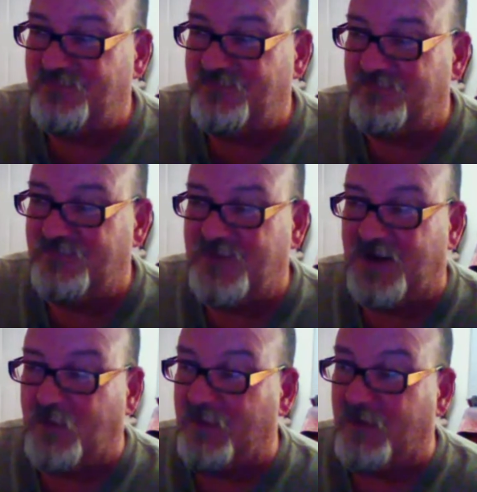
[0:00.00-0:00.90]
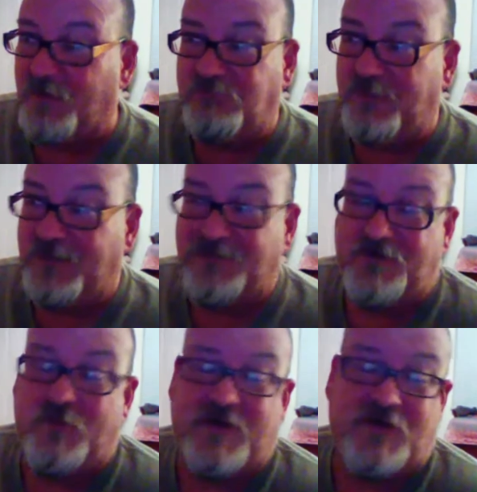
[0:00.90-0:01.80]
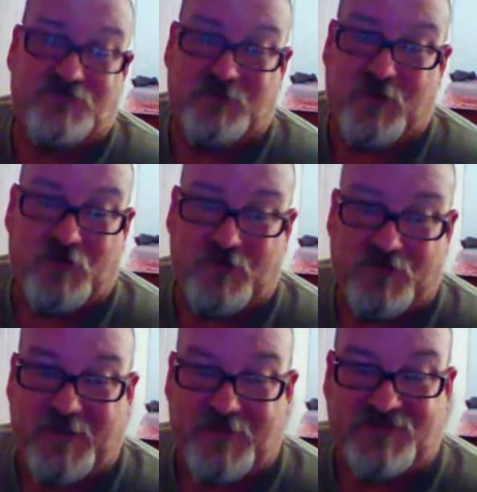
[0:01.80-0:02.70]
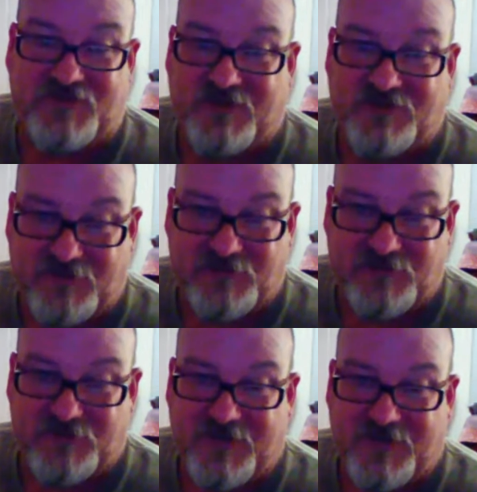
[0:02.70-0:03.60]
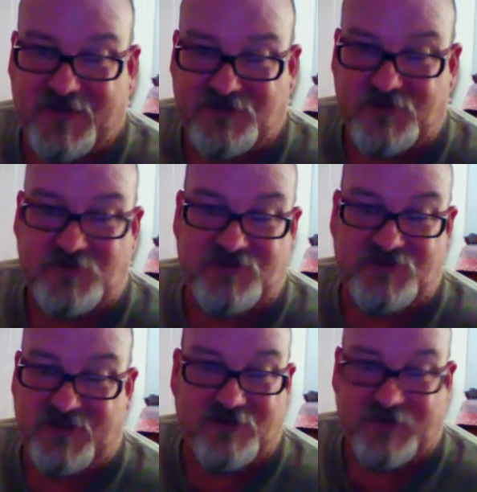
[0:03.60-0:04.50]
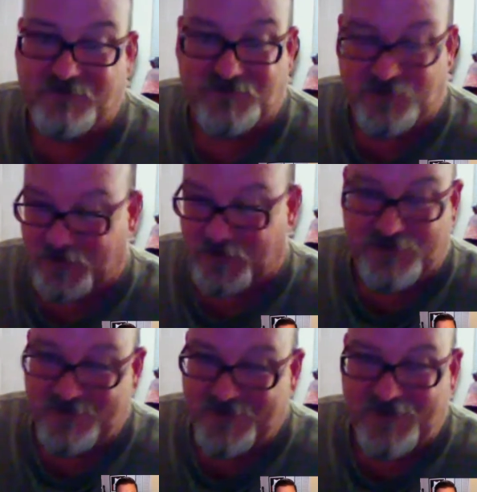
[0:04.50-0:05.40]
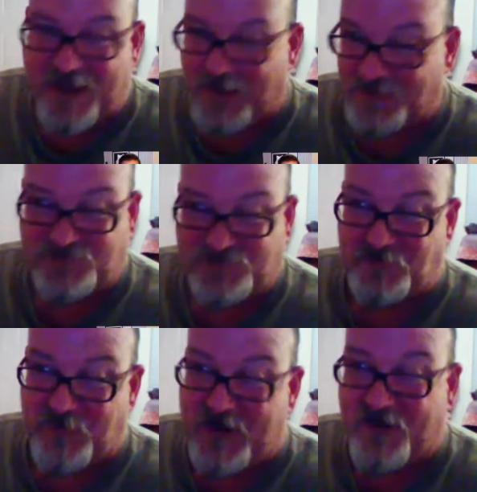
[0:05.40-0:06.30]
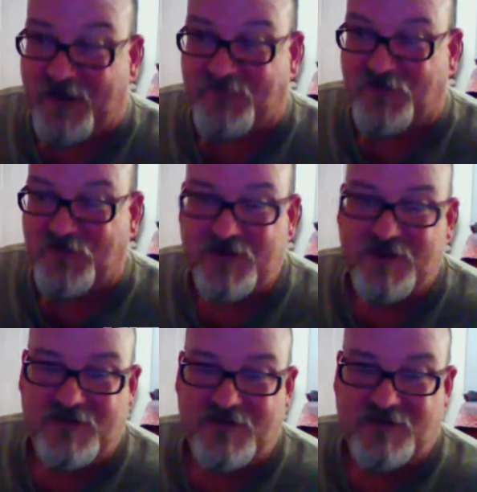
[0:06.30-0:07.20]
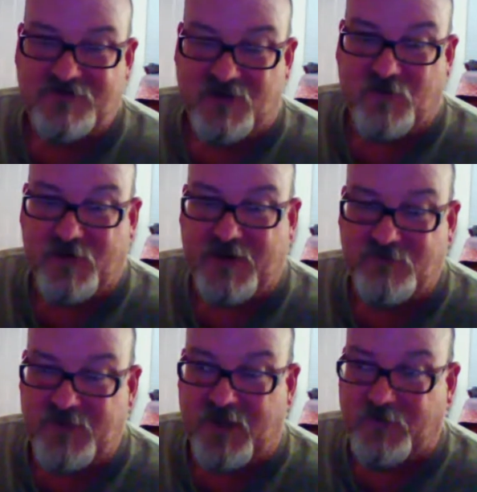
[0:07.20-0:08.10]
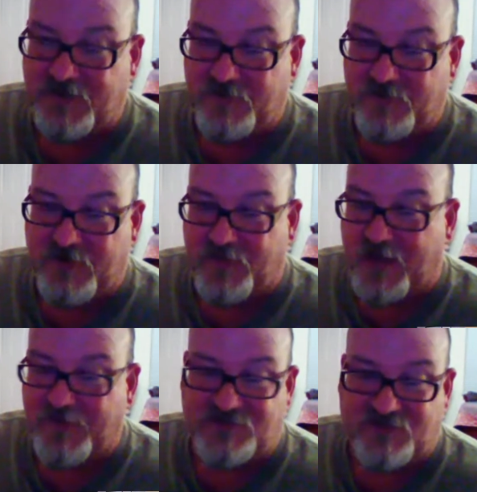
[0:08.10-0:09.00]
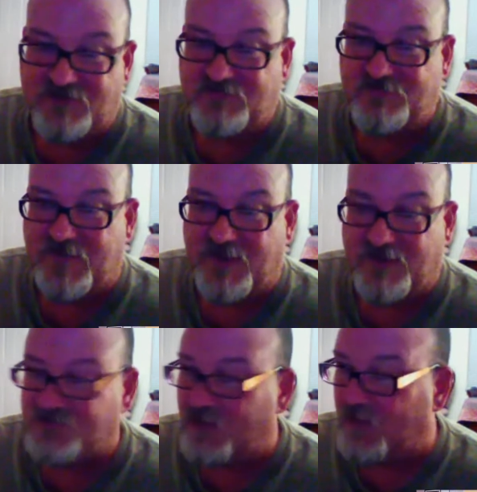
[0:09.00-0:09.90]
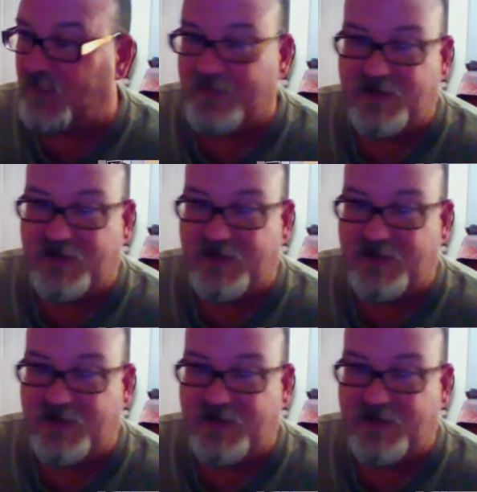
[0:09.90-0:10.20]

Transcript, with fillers: you know, we were nobody was brewing with hibiscus other than uh, Dieu du Ciel. That was the only hibiscus beer ever. So we, you know, we did a beer with hibiscus, uh, saw palmetto